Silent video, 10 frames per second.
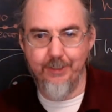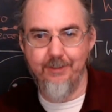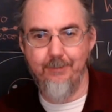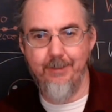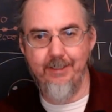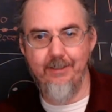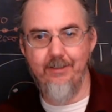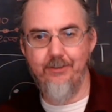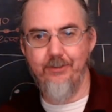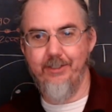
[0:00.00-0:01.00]
He made it
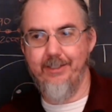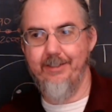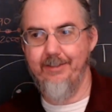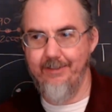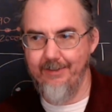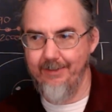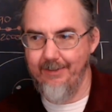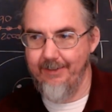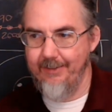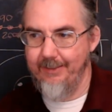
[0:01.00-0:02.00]
so that
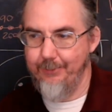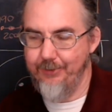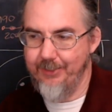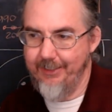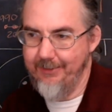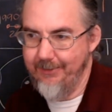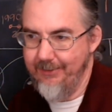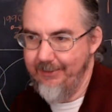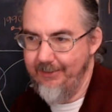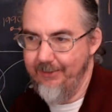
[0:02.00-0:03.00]
it was
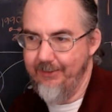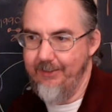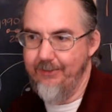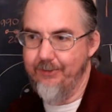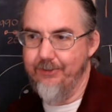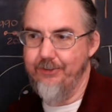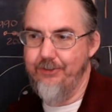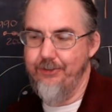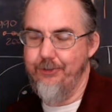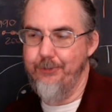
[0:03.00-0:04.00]
technically illegal
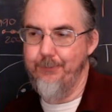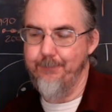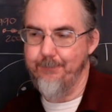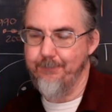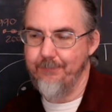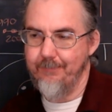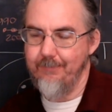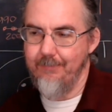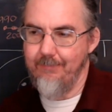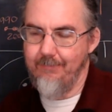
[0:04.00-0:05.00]
to
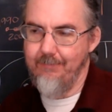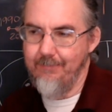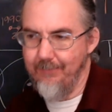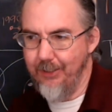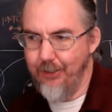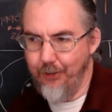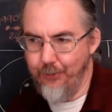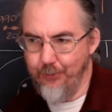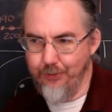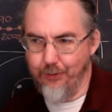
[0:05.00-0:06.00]

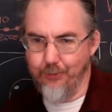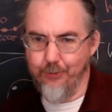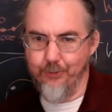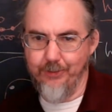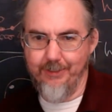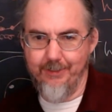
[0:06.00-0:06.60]
own gold.